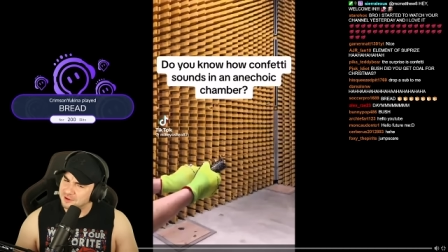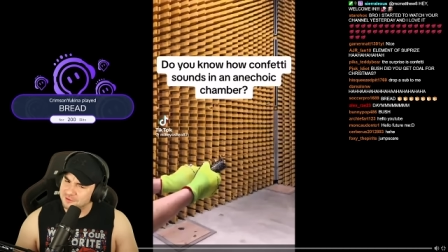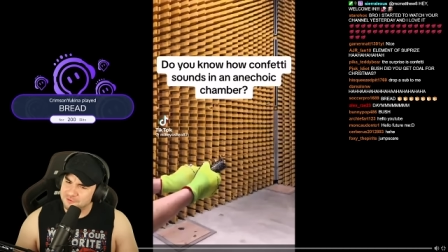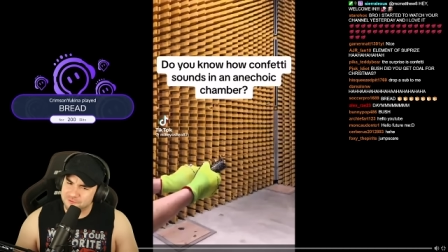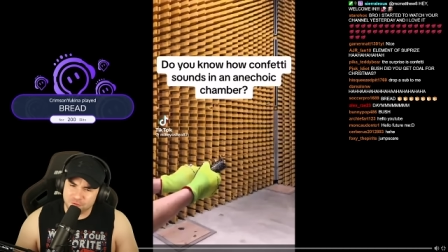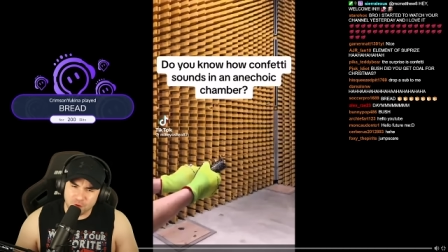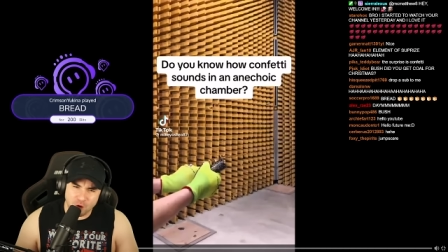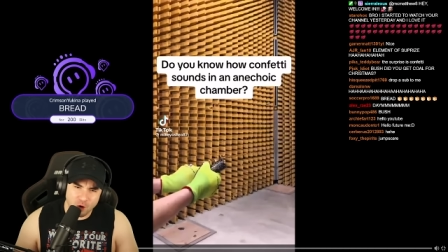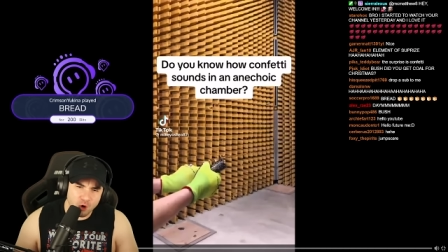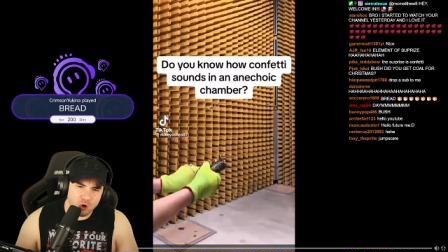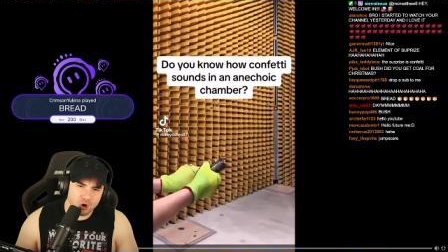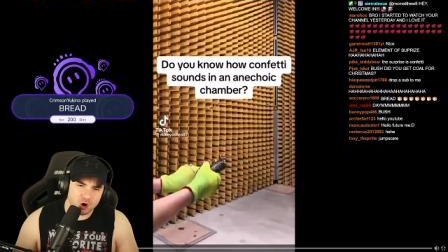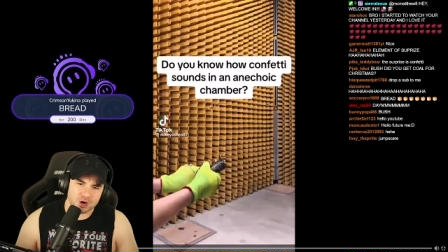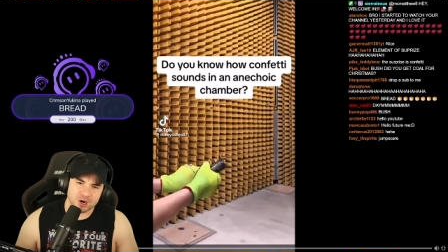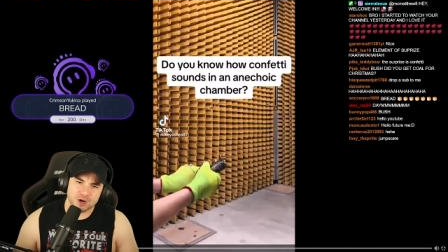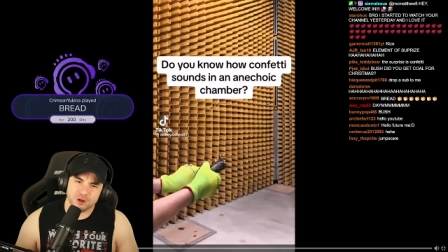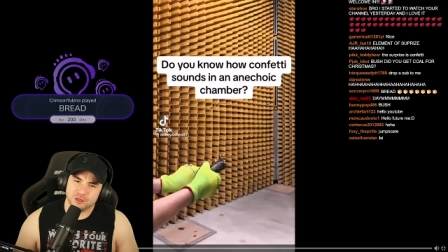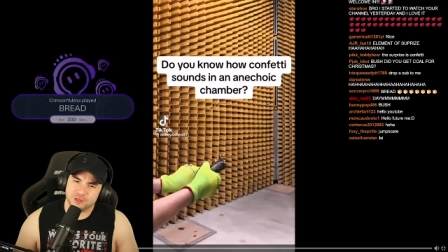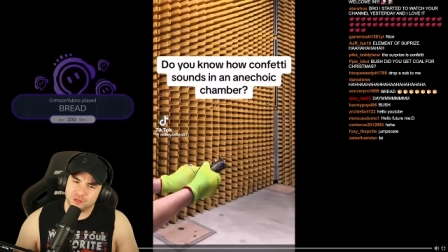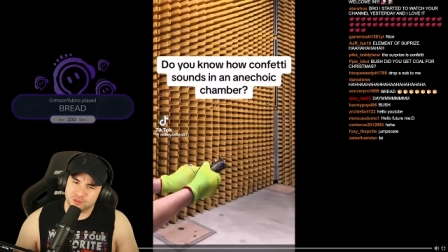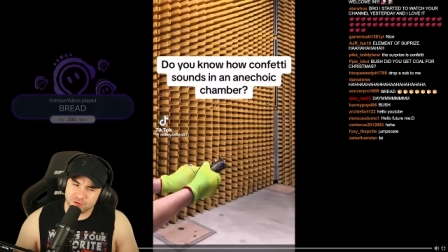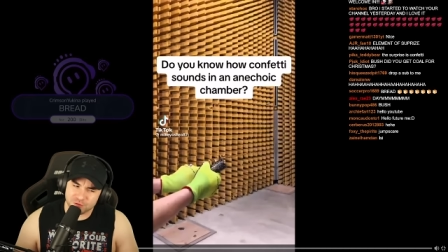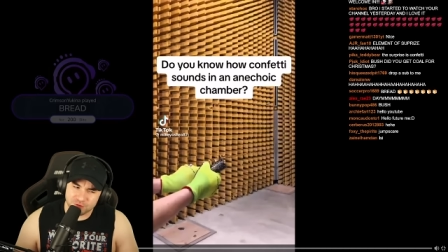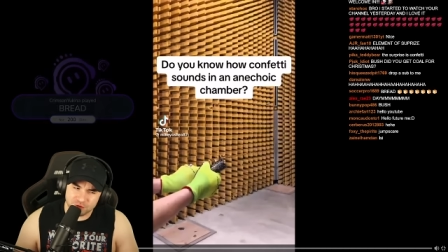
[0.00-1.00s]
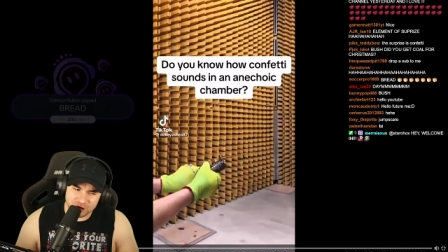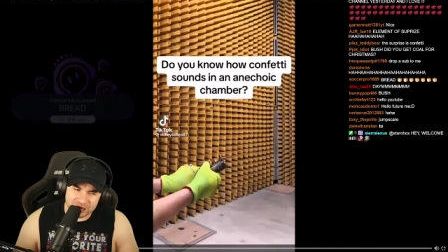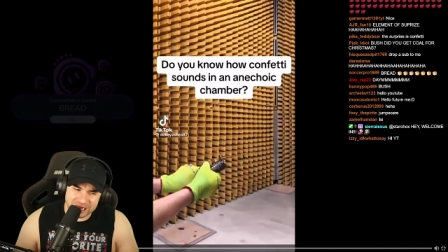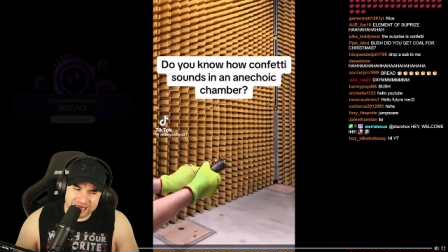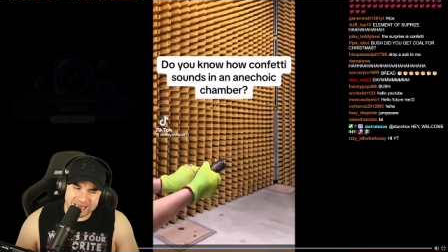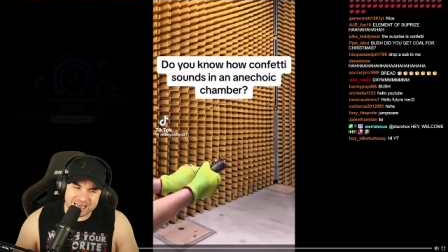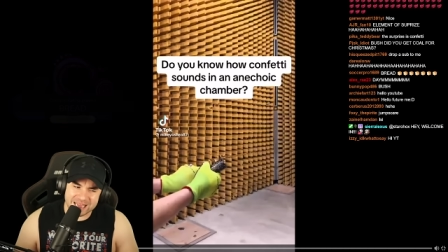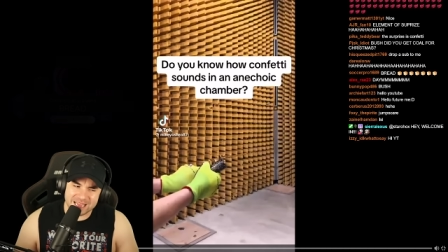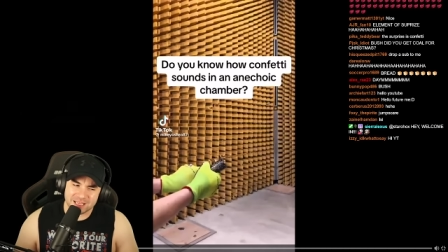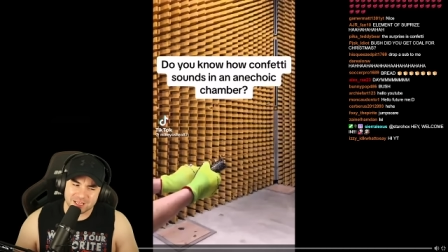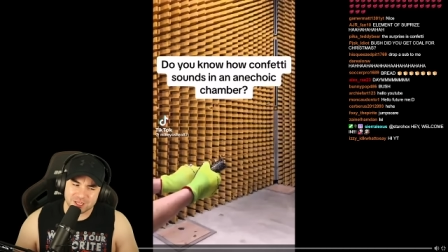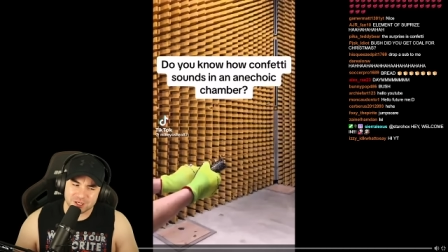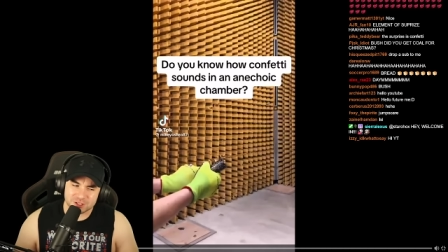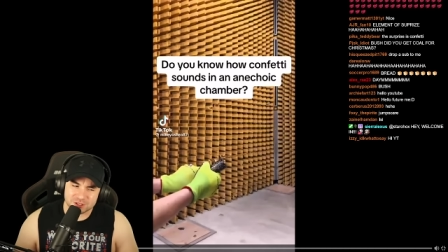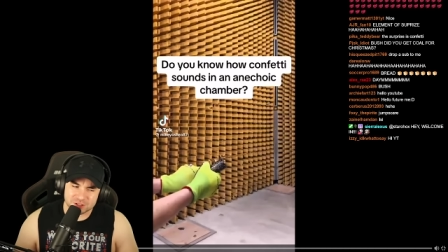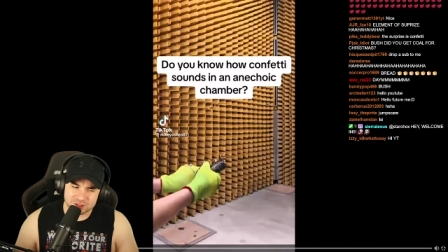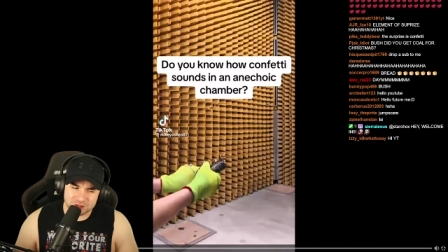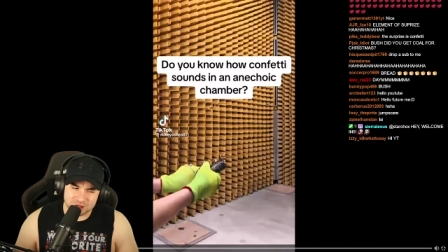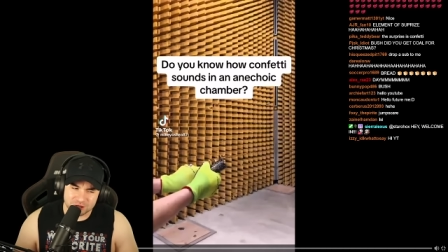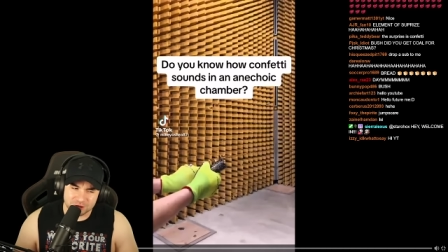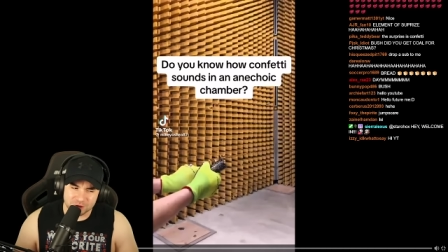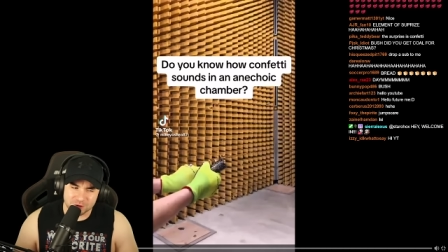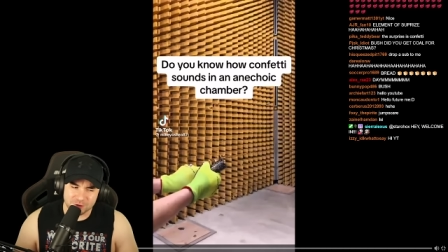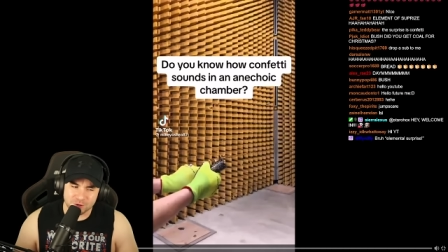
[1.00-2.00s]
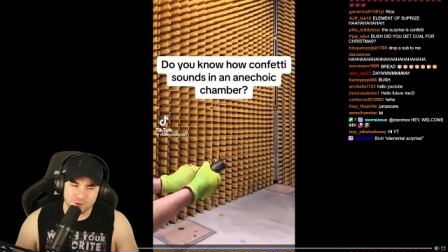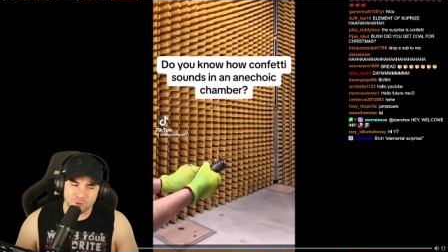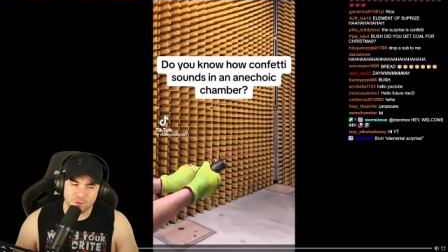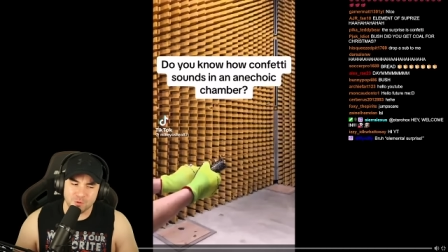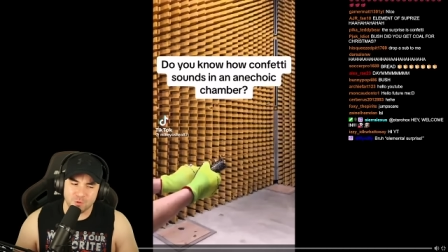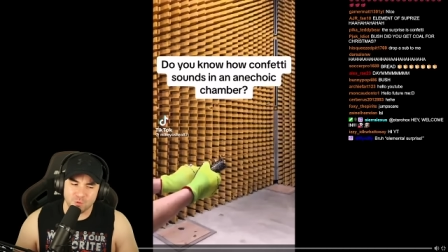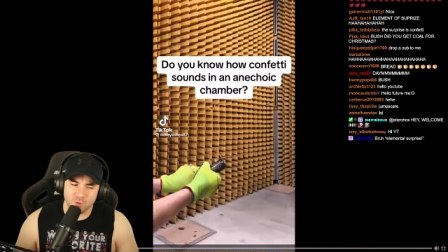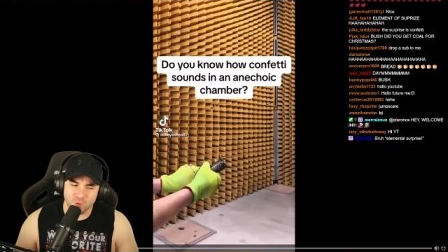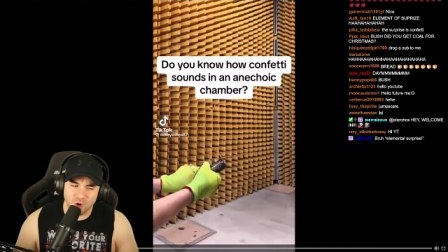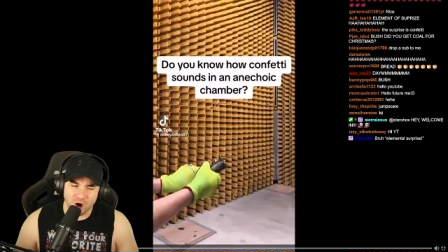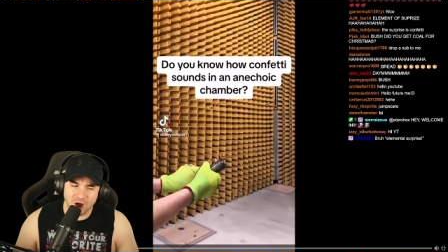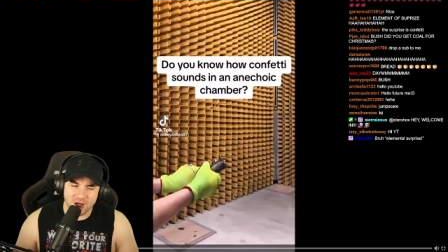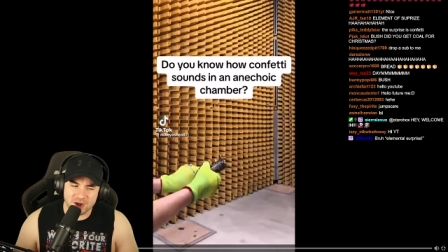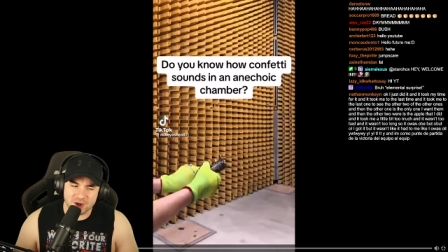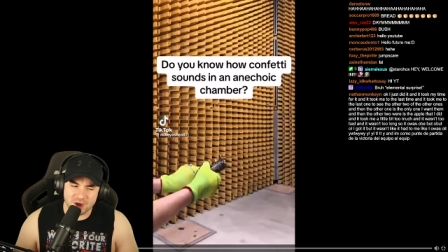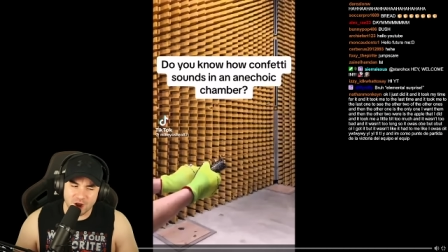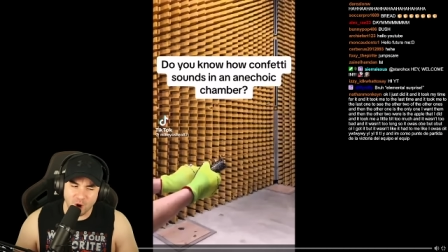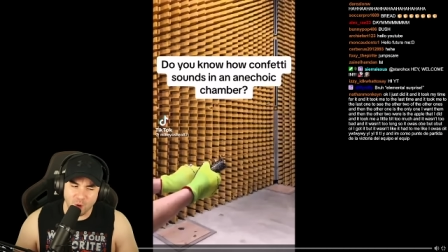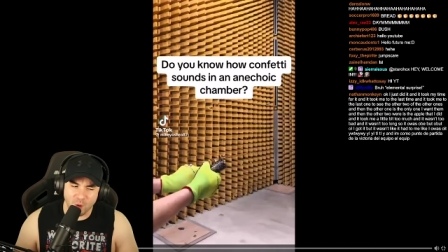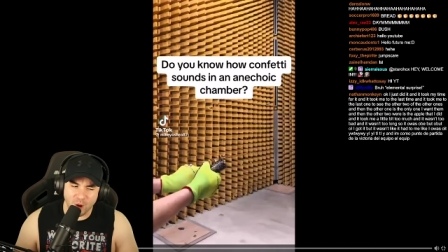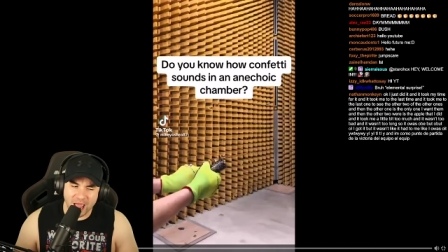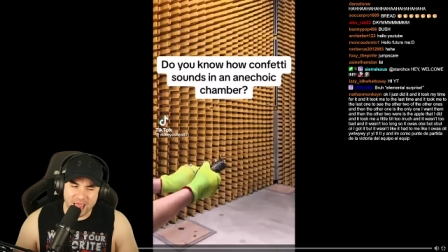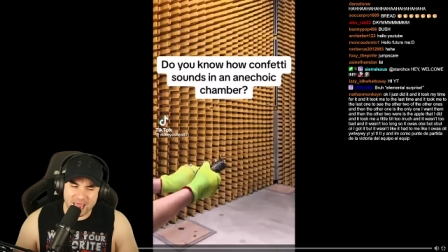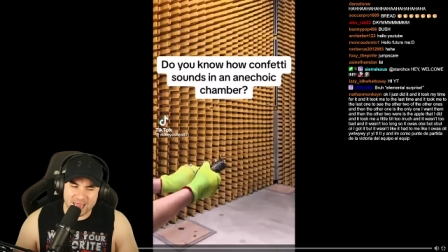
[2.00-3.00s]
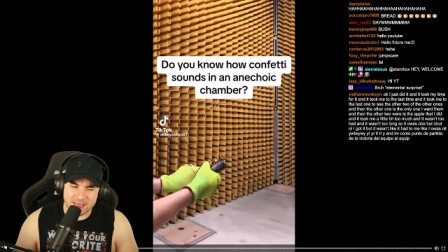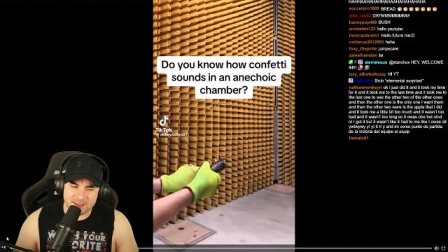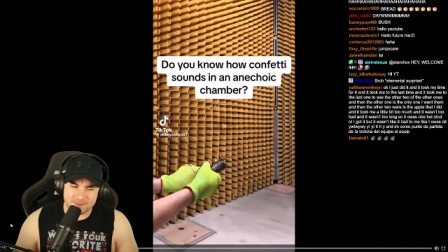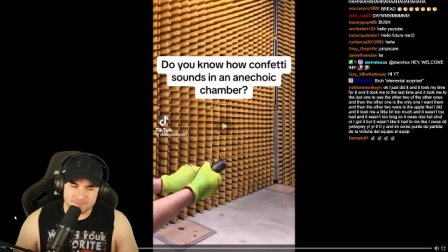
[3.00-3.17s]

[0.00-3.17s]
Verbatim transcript: four, three, two, one, no way.